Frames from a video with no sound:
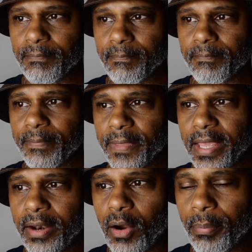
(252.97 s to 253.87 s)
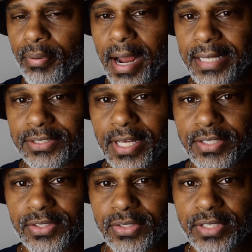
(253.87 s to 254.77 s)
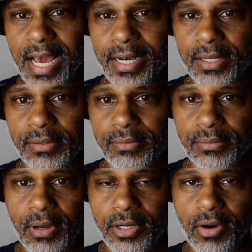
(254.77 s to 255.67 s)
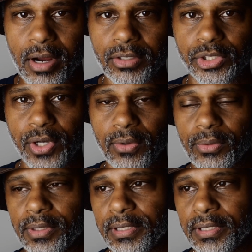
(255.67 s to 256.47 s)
And our process is not under our control.